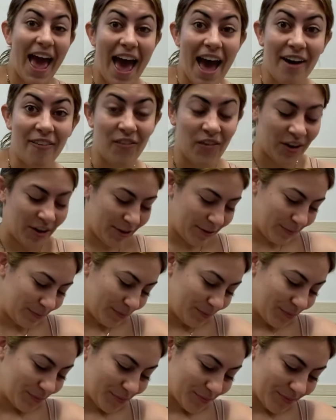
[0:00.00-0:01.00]
ever.
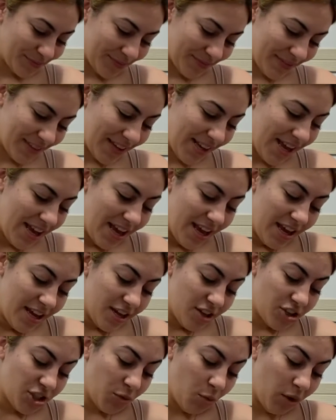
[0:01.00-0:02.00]

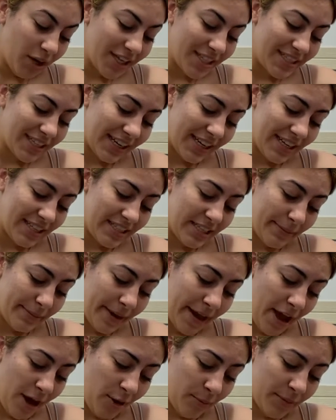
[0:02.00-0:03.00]
She wanted to kiss him
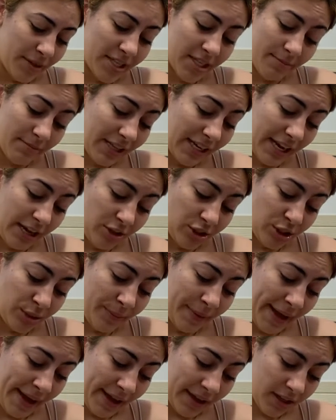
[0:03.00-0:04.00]
now, but something held her
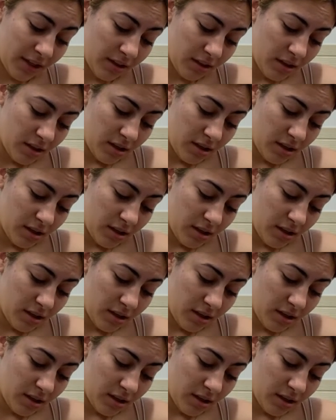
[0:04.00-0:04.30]
back.